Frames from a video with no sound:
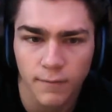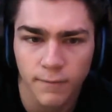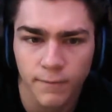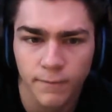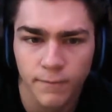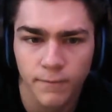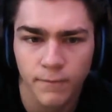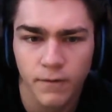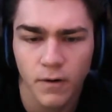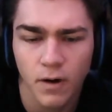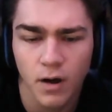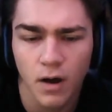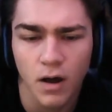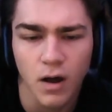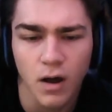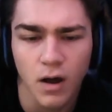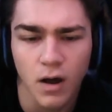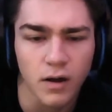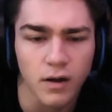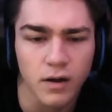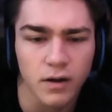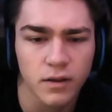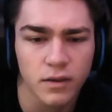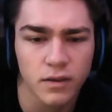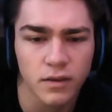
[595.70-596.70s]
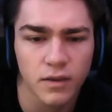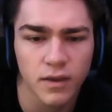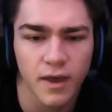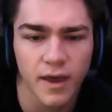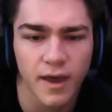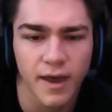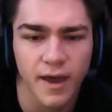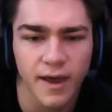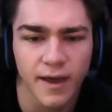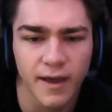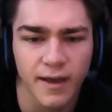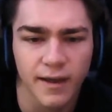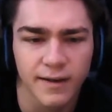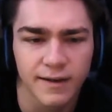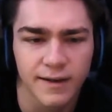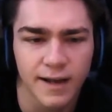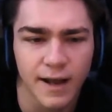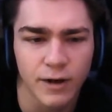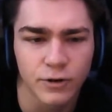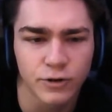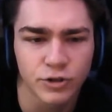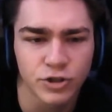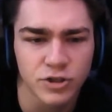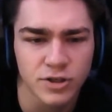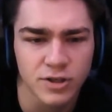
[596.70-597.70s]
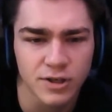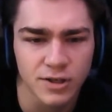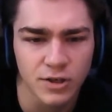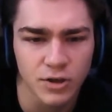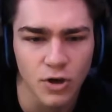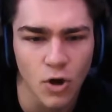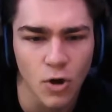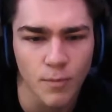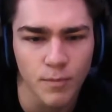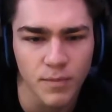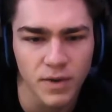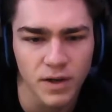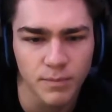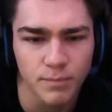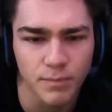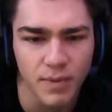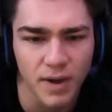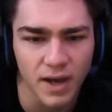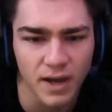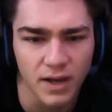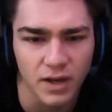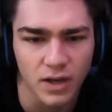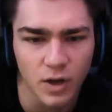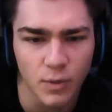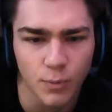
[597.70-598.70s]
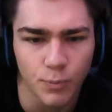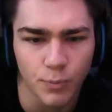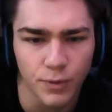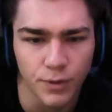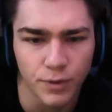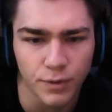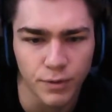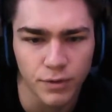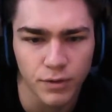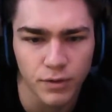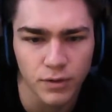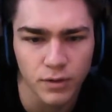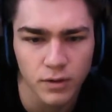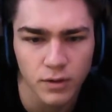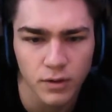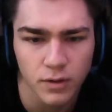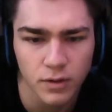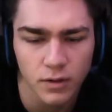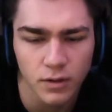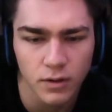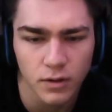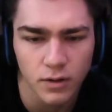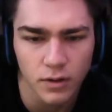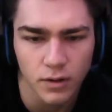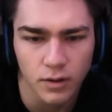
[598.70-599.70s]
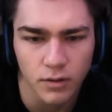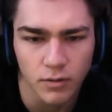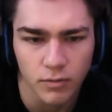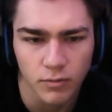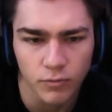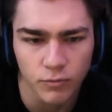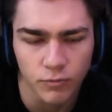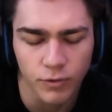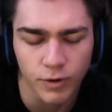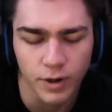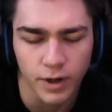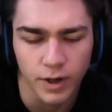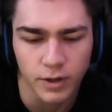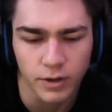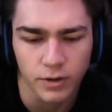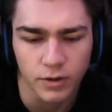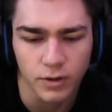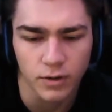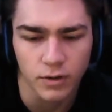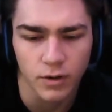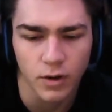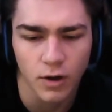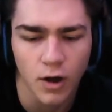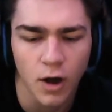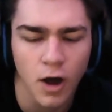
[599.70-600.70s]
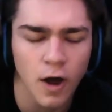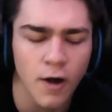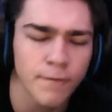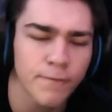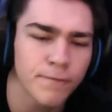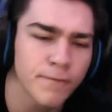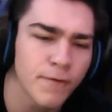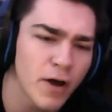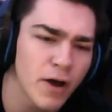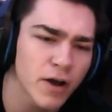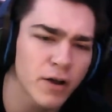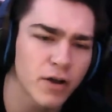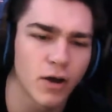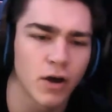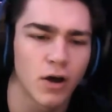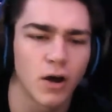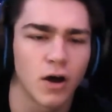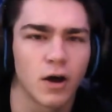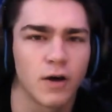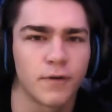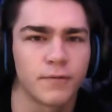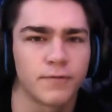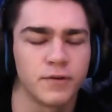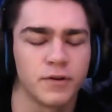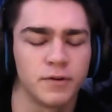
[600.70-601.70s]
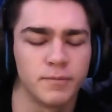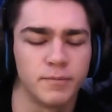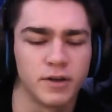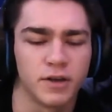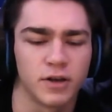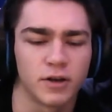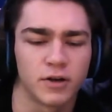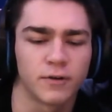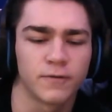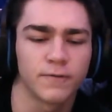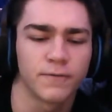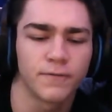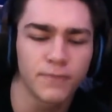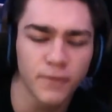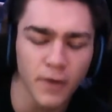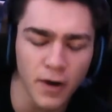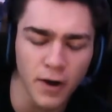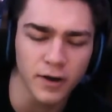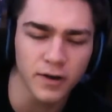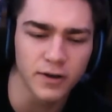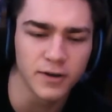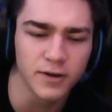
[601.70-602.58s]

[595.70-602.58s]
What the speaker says: Fuck that. And now she's gonna go meet back up with Rainer. Oh, fuck off, Ymir. Fuck